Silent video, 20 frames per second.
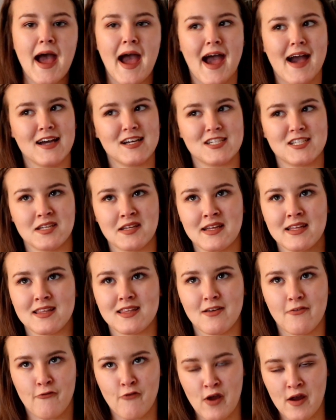Actually,
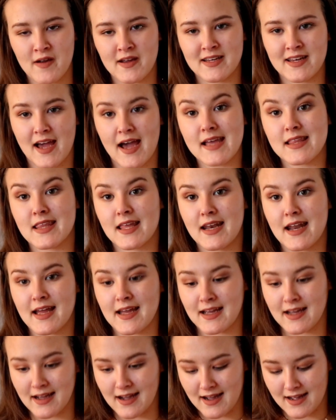the very night that
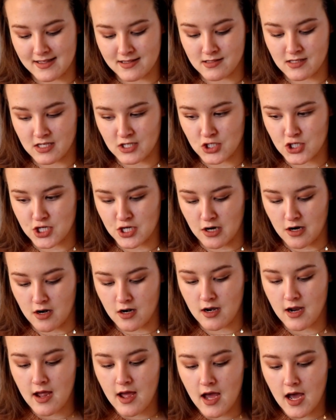I got this
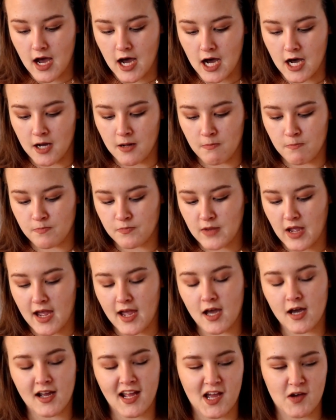shirt, um,
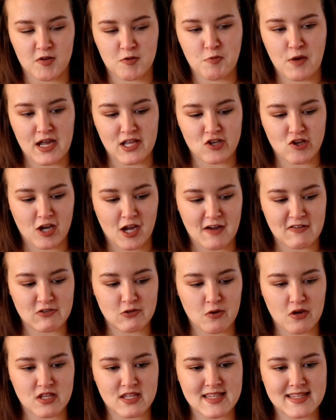I hung out with Patrick
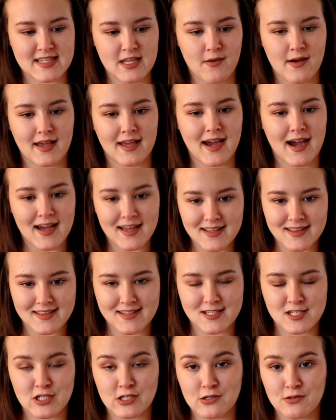afterwards and so I got
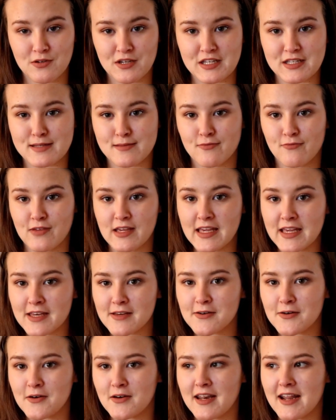into his
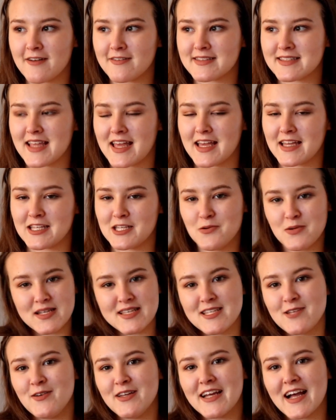vehicle and I was like, you
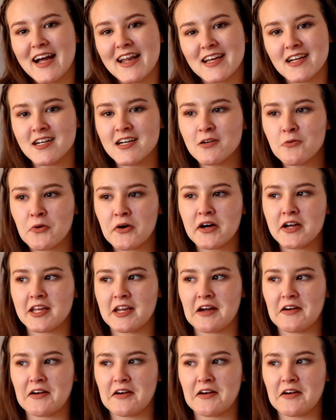wanna see what I got at Goodwill?